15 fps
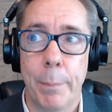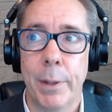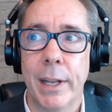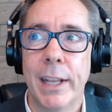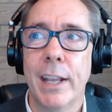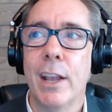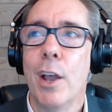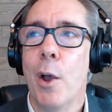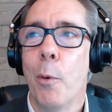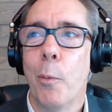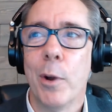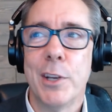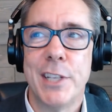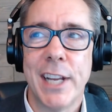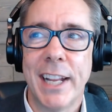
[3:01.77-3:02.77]
Company,
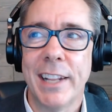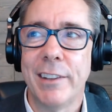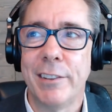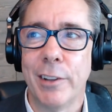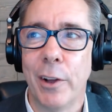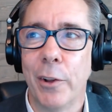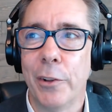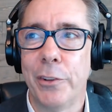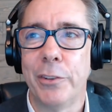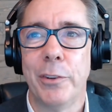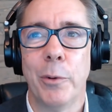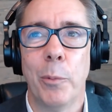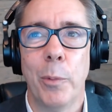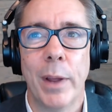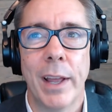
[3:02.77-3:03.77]
where she
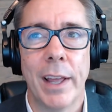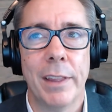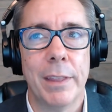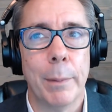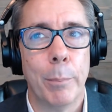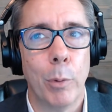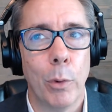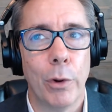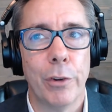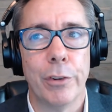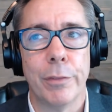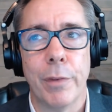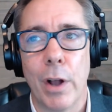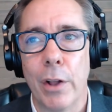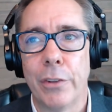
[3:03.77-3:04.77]
consults with
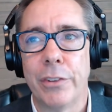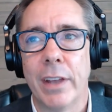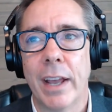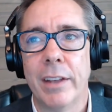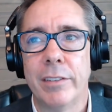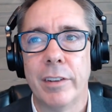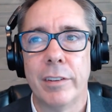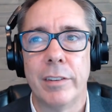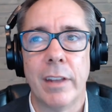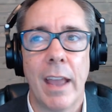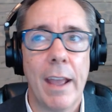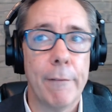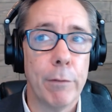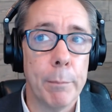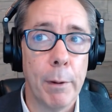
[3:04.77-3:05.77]
employers of all sizes
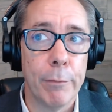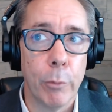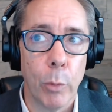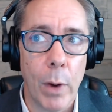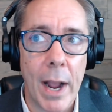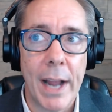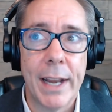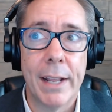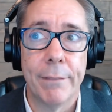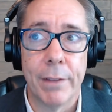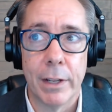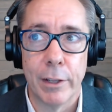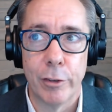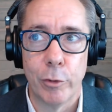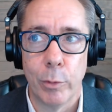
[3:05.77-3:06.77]
and from a variety
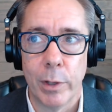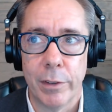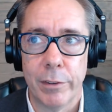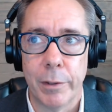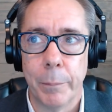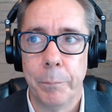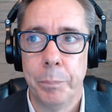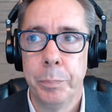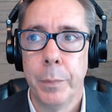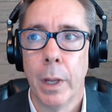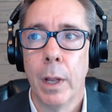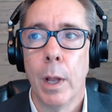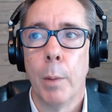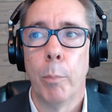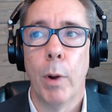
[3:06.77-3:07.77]
of industries.
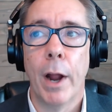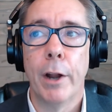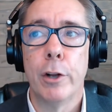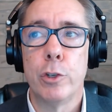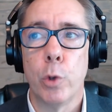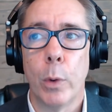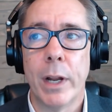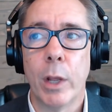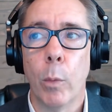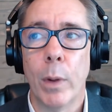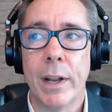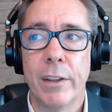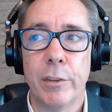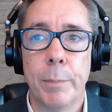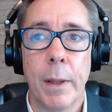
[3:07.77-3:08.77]
Prior to joining
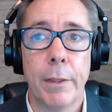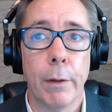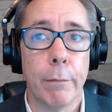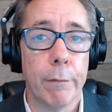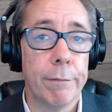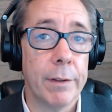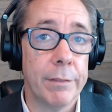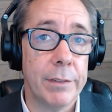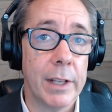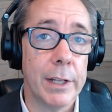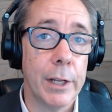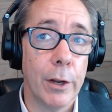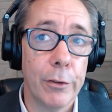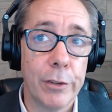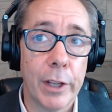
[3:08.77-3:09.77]
Whitney Smith over
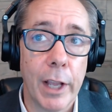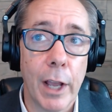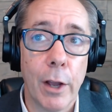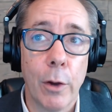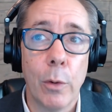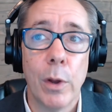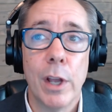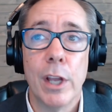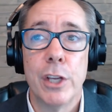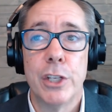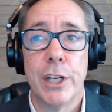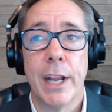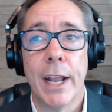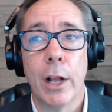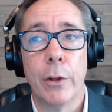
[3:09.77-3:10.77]
15 years ago,
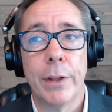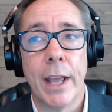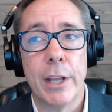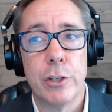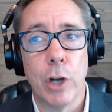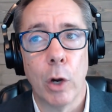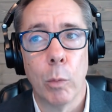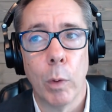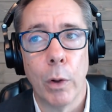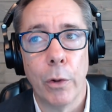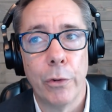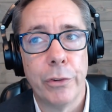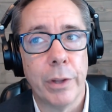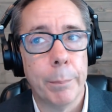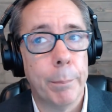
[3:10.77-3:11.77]
she held HR
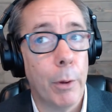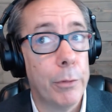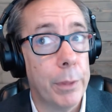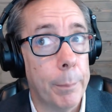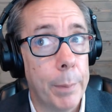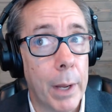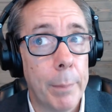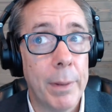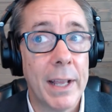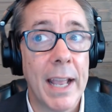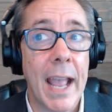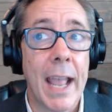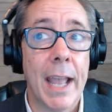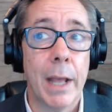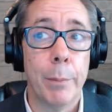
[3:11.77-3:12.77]
roles in both the public
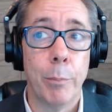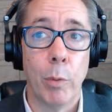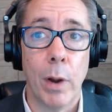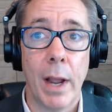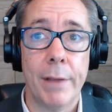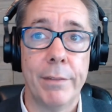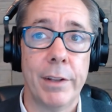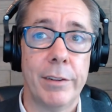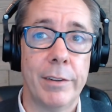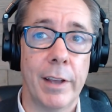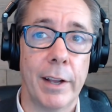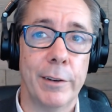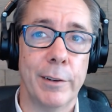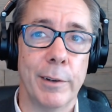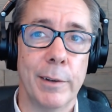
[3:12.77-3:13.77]
and private
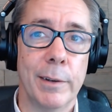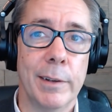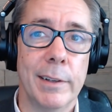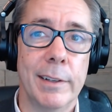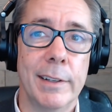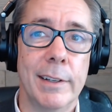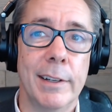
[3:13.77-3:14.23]
sector.